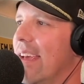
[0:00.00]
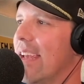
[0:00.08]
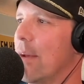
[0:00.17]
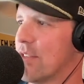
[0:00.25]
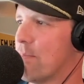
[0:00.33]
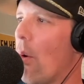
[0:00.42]

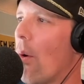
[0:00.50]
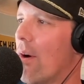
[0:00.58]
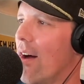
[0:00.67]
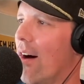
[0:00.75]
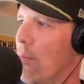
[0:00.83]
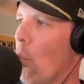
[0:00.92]
He was
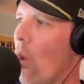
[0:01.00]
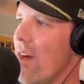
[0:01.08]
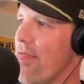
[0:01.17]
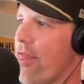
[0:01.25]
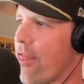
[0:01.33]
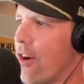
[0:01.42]
born on
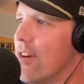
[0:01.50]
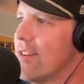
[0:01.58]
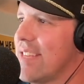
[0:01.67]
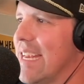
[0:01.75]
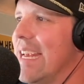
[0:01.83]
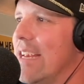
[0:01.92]

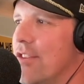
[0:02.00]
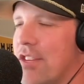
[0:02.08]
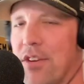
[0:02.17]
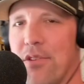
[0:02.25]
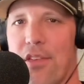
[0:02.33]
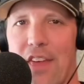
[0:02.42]

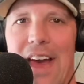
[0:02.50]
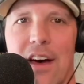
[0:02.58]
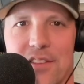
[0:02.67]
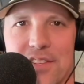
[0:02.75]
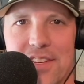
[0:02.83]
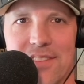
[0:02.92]

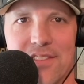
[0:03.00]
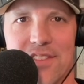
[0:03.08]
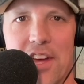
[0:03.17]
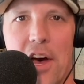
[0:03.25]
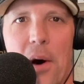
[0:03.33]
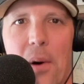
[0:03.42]
1/13/2000,
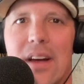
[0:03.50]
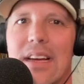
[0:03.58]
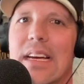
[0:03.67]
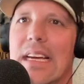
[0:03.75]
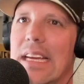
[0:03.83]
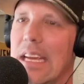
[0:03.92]
so
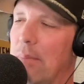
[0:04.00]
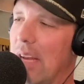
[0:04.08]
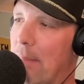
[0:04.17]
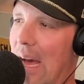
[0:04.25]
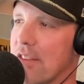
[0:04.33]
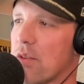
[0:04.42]
he'd be
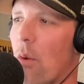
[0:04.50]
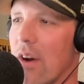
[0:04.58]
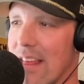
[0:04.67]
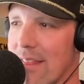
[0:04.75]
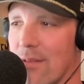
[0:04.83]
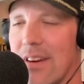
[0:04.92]
about
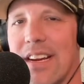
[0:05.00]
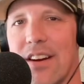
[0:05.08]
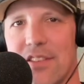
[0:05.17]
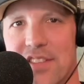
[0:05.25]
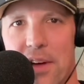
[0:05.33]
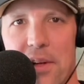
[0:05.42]
23
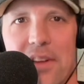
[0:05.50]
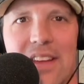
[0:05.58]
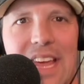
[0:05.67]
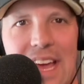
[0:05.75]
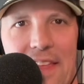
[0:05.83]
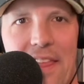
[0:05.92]
years old.
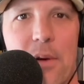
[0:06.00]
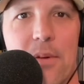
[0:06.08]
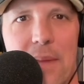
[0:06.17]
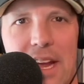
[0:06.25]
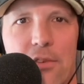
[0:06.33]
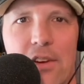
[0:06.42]
Again, that
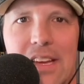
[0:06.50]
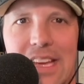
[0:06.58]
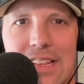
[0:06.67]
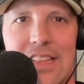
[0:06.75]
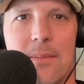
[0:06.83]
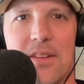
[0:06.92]
would make Ricky
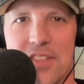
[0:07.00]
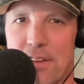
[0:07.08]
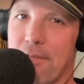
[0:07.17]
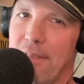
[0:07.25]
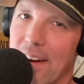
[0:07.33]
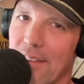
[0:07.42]
Clemens a
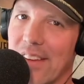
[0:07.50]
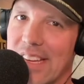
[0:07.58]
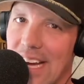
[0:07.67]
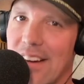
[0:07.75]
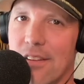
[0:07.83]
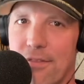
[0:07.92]
fairly
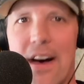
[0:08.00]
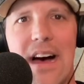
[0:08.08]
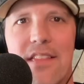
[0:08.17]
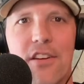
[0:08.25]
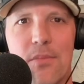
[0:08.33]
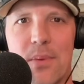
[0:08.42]
young
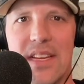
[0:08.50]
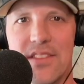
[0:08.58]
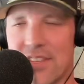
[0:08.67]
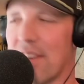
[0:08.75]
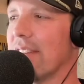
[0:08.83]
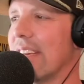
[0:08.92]
father, but
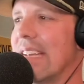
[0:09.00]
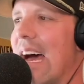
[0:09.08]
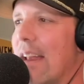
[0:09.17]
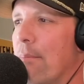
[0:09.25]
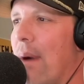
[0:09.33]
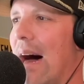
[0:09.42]
certainly
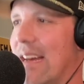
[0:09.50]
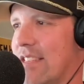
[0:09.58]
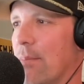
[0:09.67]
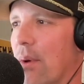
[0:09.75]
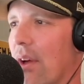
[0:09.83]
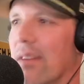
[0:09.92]
not
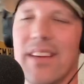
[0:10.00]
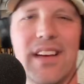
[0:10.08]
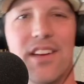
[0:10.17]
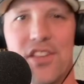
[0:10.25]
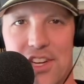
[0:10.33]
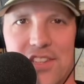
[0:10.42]
impossible.
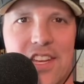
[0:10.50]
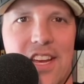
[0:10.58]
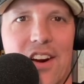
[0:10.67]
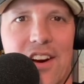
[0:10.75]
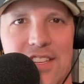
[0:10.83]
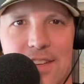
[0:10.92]
Just
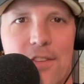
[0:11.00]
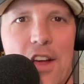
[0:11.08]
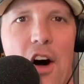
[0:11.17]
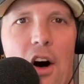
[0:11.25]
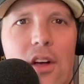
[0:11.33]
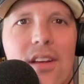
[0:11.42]
curious if
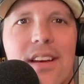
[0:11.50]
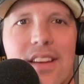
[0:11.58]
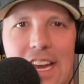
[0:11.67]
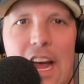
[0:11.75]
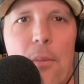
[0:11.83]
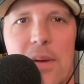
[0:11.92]
y'all
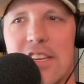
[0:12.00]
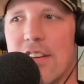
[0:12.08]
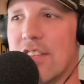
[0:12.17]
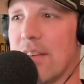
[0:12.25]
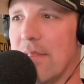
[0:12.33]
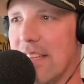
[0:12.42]
could help me
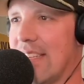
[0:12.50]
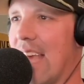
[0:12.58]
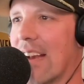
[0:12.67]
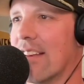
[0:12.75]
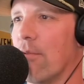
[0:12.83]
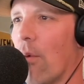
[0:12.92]
do some
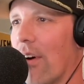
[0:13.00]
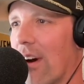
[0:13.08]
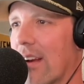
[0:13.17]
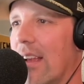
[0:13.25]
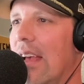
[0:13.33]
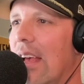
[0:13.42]
detective
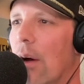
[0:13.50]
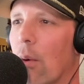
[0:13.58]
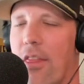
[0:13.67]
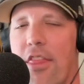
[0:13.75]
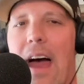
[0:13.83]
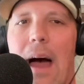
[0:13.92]
work
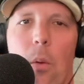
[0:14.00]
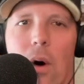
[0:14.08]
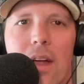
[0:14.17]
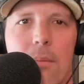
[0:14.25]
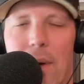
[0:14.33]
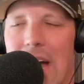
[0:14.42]
with that
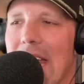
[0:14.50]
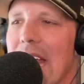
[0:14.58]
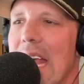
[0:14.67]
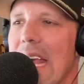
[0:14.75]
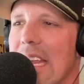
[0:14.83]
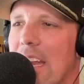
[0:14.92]
one. But
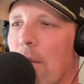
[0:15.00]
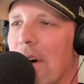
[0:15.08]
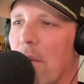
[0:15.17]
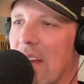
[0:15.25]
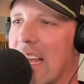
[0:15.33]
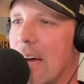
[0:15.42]
you know
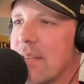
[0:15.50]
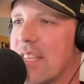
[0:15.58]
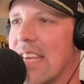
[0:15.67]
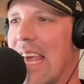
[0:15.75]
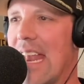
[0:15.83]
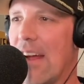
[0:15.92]
what? When it comes to
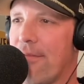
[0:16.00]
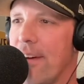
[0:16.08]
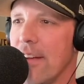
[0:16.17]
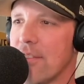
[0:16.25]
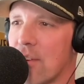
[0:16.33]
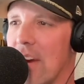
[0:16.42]
the
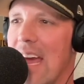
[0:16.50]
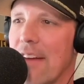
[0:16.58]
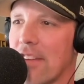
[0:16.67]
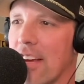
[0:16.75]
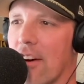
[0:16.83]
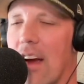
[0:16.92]
NFL
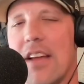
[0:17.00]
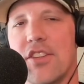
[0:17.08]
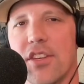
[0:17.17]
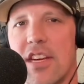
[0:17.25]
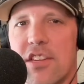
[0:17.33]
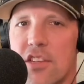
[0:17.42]
draft,
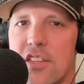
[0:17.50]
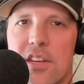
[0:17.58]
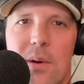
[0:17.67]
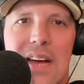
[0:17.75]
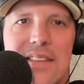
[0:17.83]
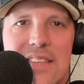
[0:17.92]
congratulations
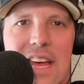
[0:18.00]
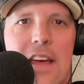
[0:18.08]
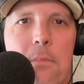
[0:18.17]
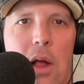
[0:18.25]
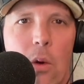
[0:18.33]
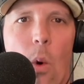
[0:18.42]
to
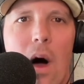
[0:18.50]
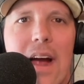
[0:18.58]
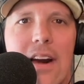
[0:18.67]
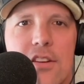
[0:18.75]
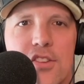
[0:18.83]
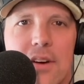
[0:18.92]
Isaiah
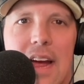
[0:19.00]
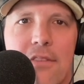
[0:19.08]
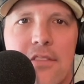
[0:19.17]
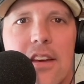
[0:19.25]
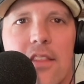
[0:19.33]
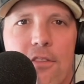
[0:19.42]
McGuire,
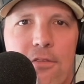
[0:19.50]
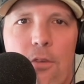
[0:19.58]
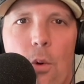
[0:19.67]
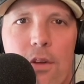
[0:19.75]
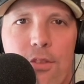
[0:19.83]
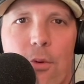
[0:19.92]
drafted in the
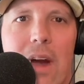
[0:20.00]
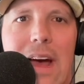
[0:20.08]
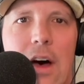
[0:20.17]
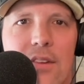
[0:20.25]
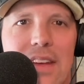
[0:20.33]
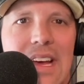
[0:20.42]
fourth
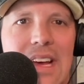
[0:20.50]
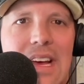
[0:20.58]
round